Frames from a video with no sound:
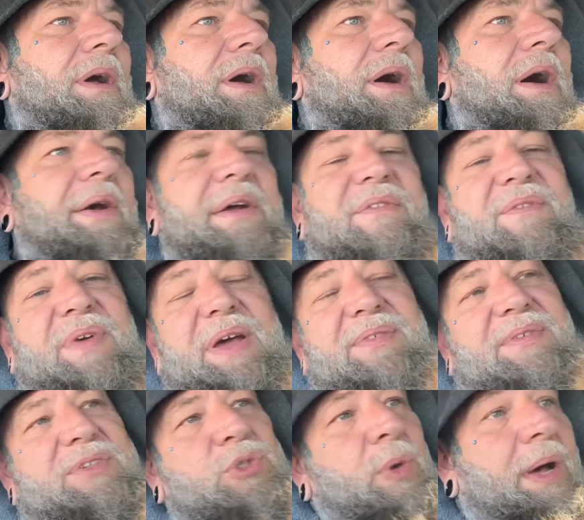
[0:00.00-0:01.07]
on a
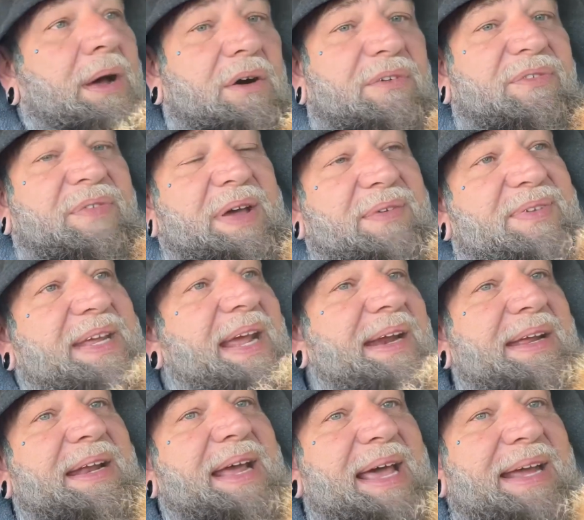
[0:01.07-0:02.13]
12, 15,
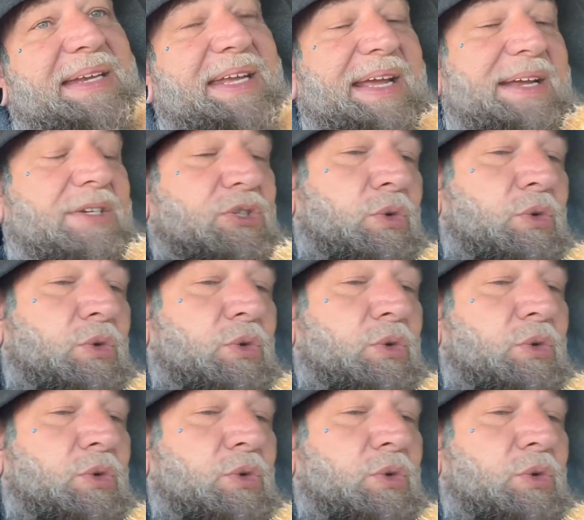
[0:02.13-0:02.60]
and 18,